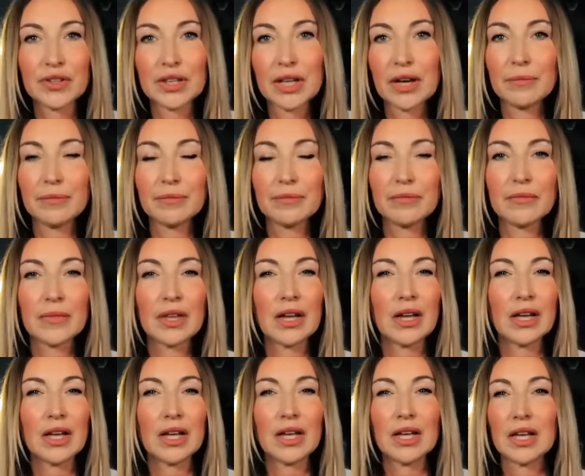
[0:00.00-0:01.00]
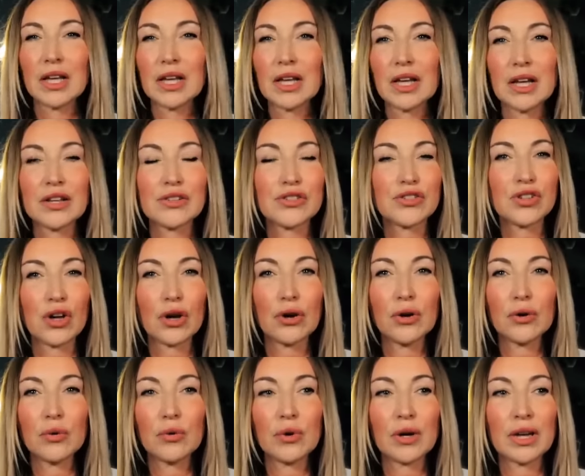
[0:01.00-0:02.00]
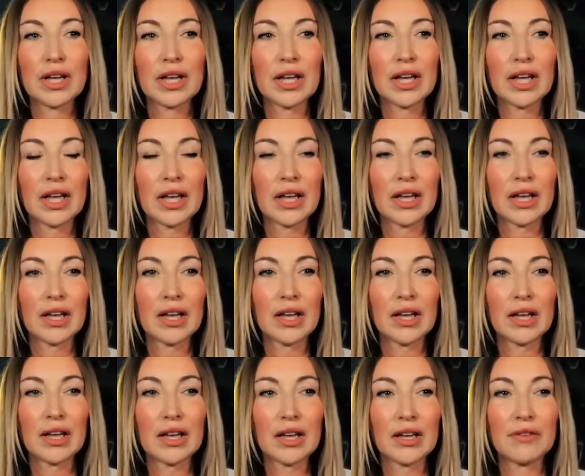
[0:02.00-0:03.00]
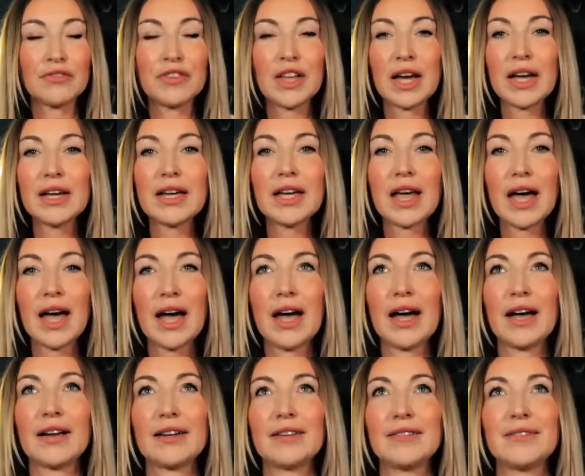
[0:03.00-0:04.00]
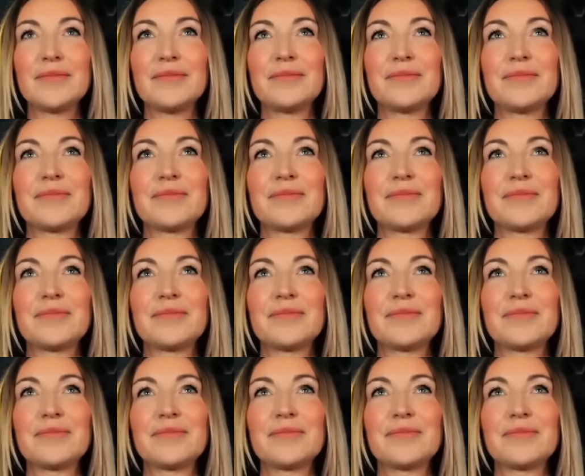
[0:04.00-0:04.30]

for them. So if they can